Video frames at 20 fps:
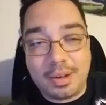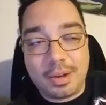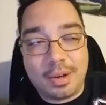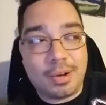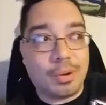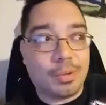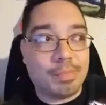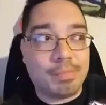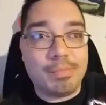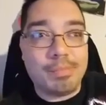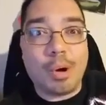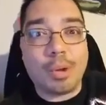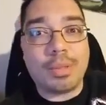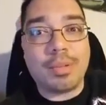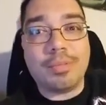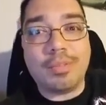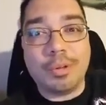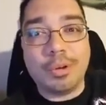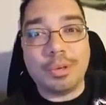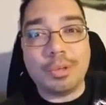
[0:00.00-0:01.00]
Oh,
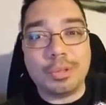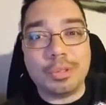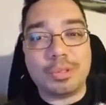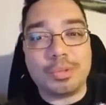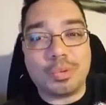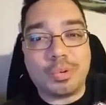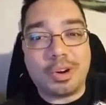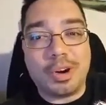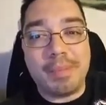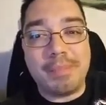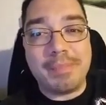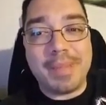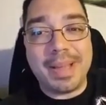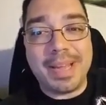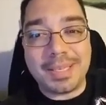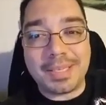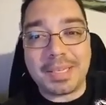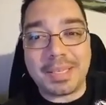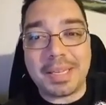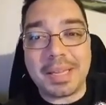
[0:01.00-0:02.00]
both of those were
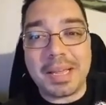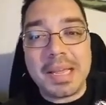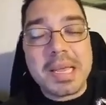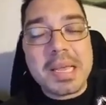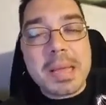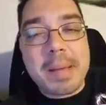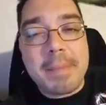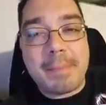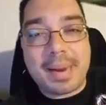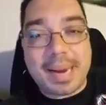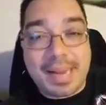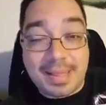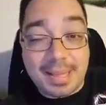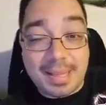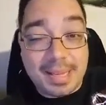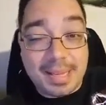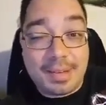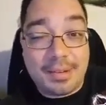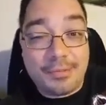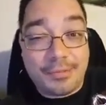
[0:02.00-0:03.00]
amazing. But I
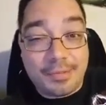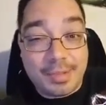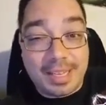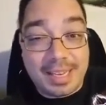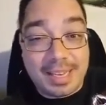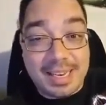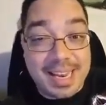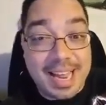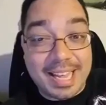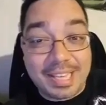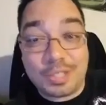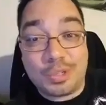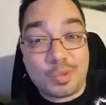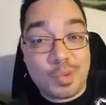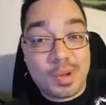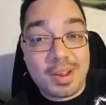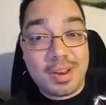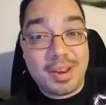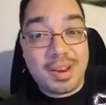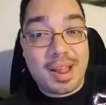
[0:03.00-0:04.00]
think for the next
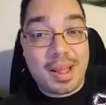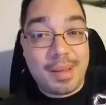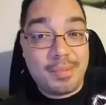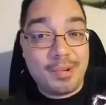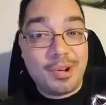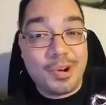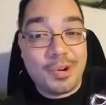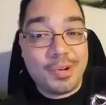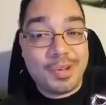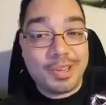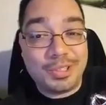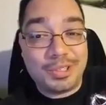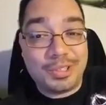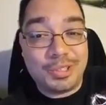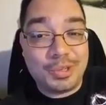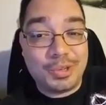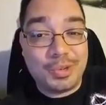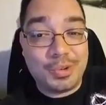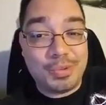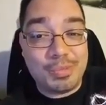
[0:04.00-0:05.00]
one, I'm going
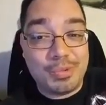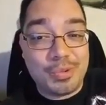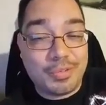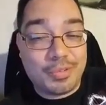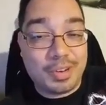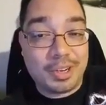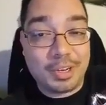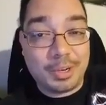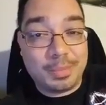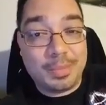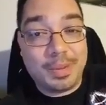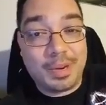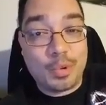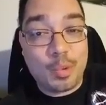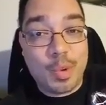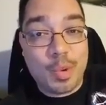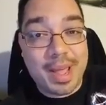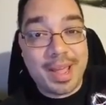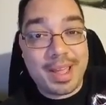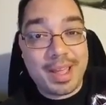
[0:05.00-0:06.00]
to move a little bit
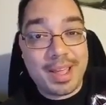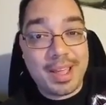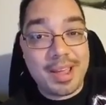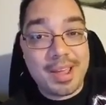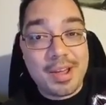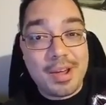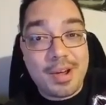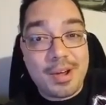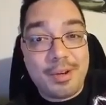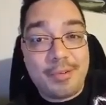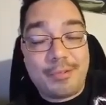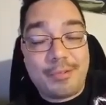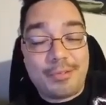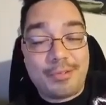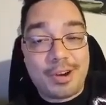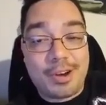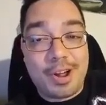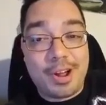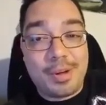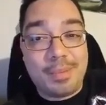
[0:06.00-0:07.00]
away
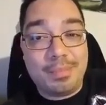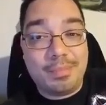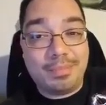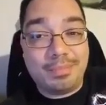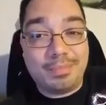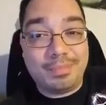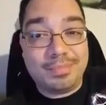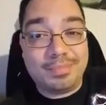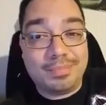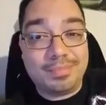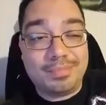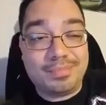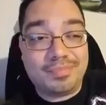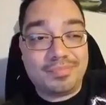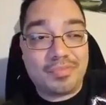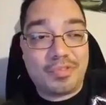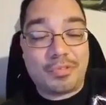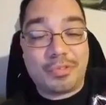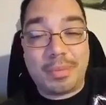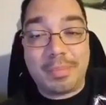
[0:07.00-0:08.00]
from
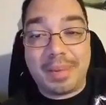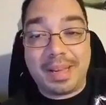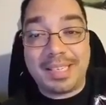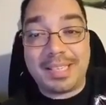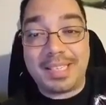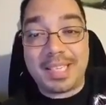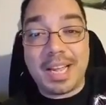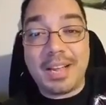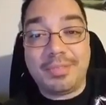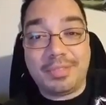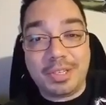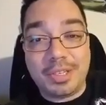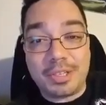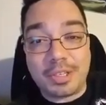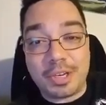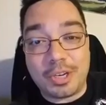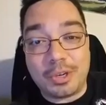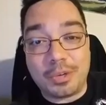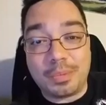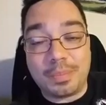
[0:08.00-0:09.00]
my safety
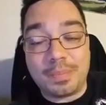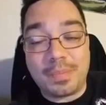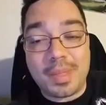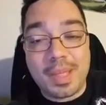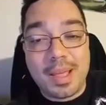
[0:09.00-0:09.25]
zone.